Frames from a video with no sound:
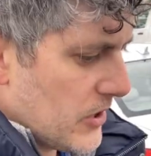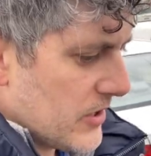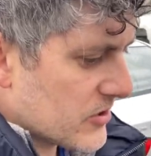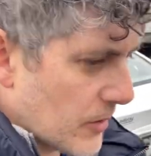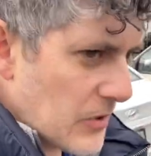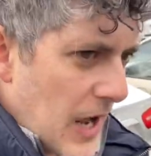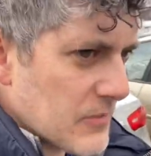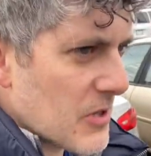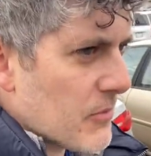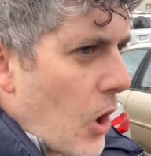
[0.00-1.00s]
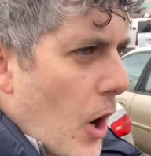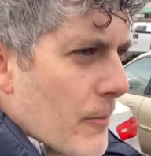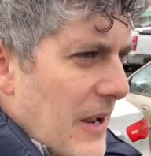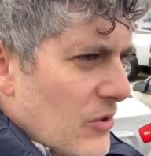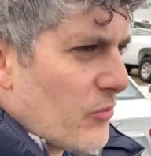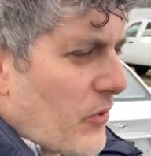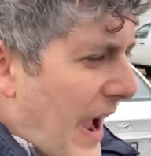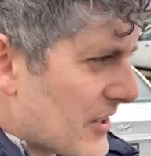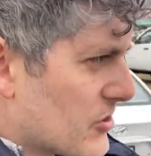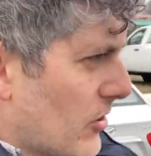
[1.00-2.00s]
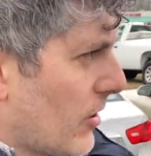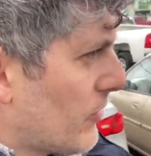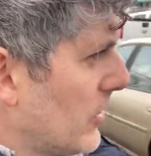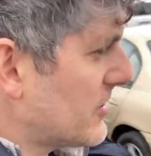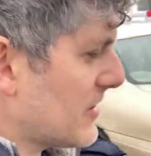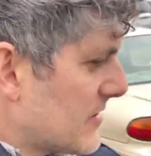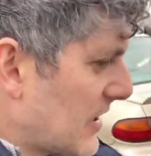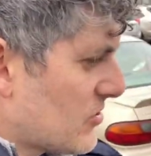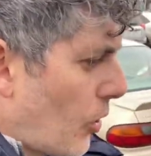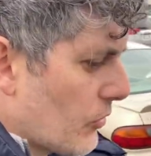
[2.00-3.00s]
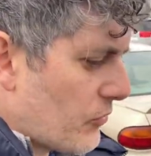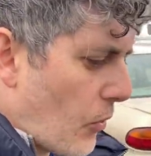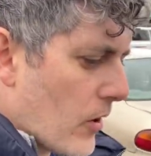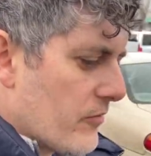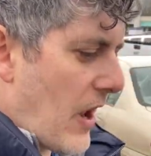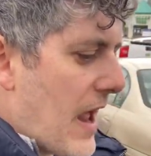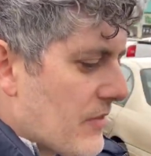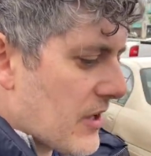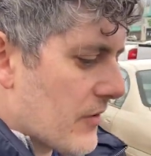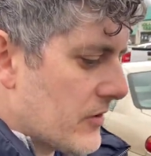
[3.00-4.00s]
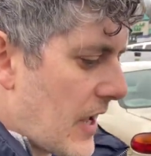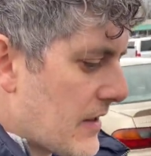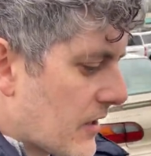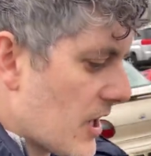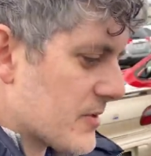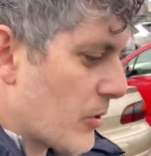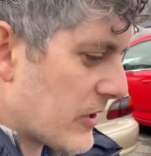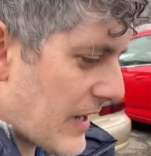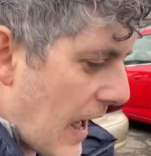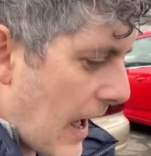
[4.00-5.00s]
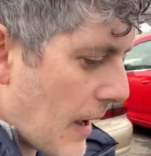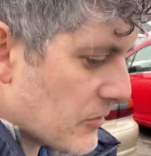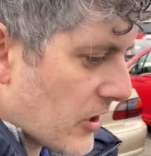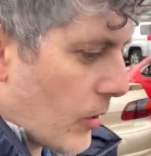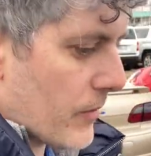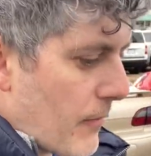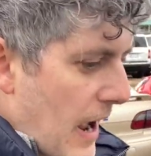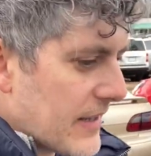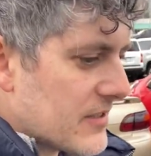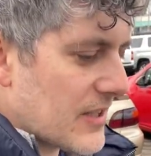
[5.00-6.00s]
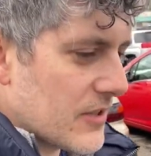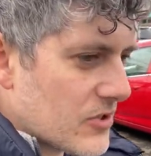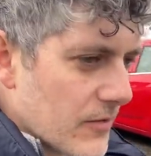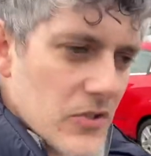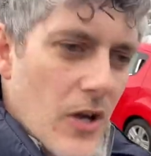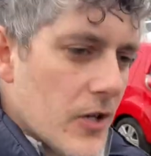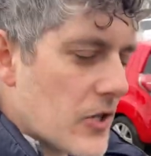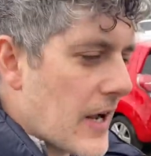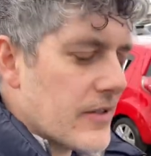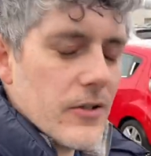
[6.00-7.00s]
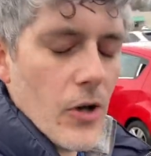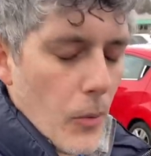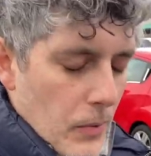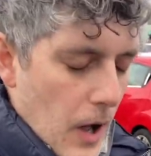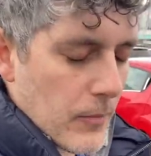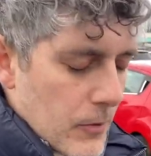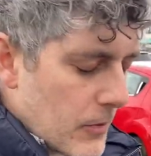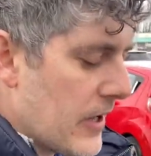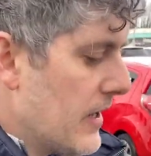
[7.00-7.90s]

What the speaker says: Sometimes the car manufacturer. For instance, I sold a Ford van the other day. The customer did not opt to go with my extended service contract. No problem.